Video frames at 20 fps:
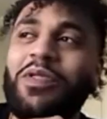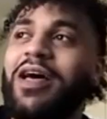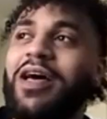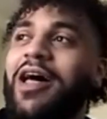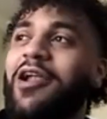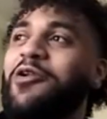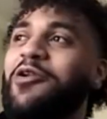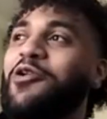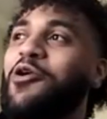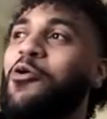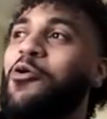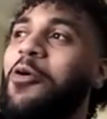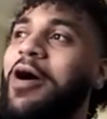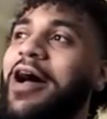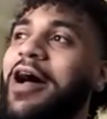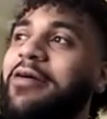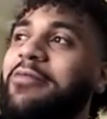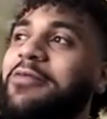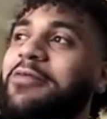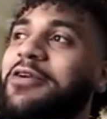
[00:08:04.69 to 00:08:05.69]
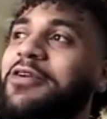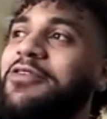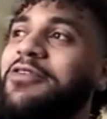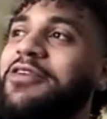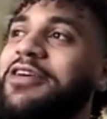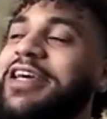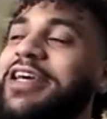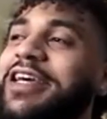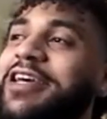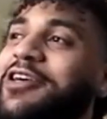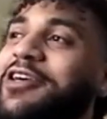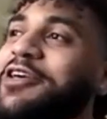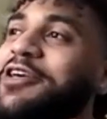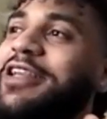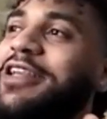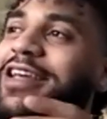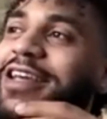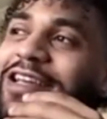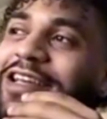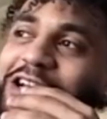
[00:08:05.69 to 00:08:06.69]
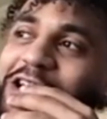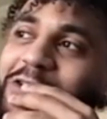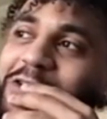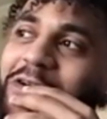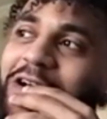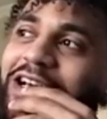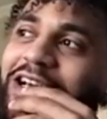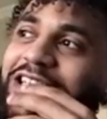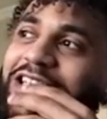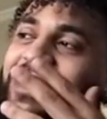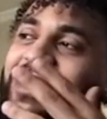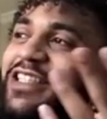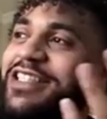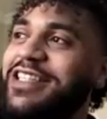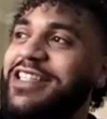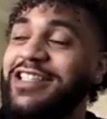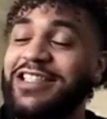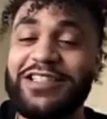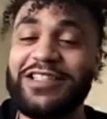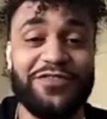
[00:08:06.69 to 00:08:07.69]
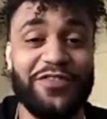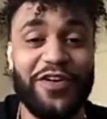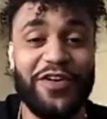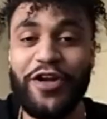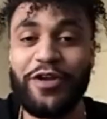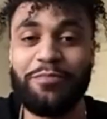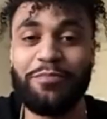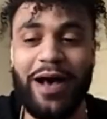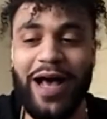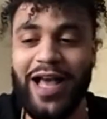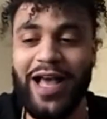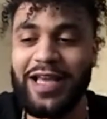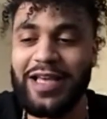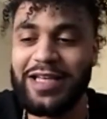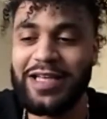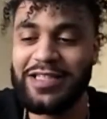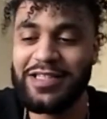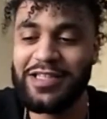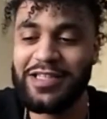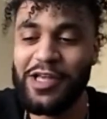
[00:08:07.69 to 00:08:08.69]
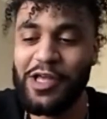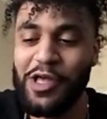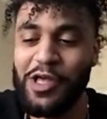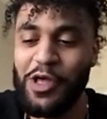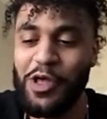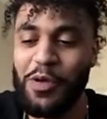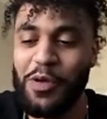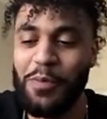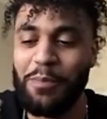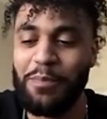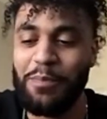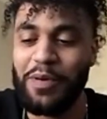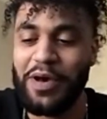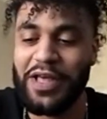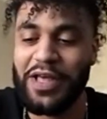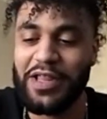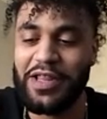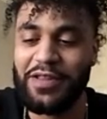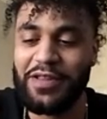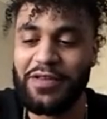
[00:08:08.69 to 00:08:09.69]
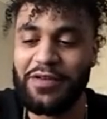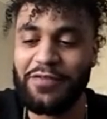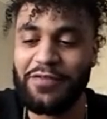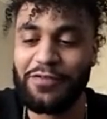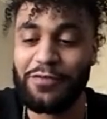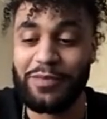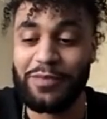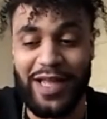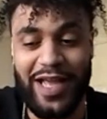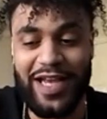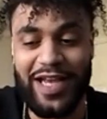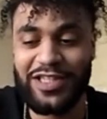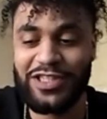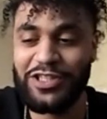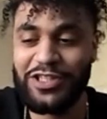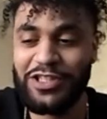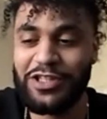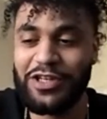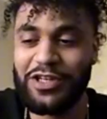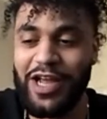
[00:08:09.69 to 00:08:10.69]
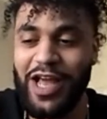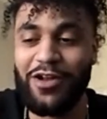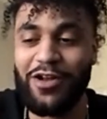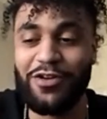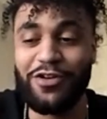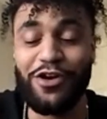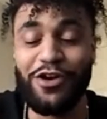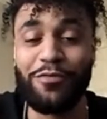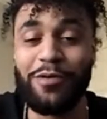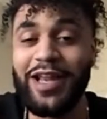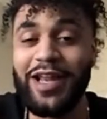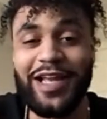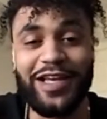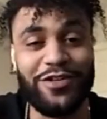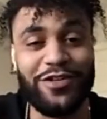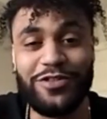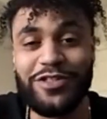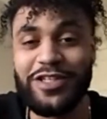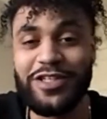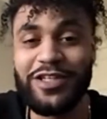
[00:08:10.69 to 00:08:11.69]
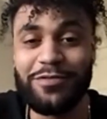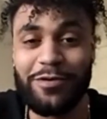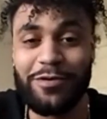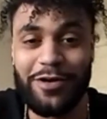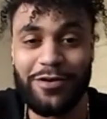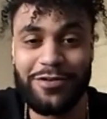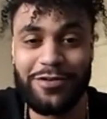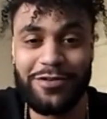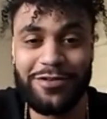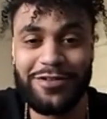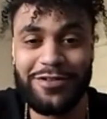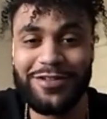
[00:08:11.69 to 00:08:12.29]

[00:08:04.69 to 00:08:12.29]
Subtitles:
I don't know why, bro. It could, you know what? It's very biased, but from last year, I don't know, bro. I like UT, bro.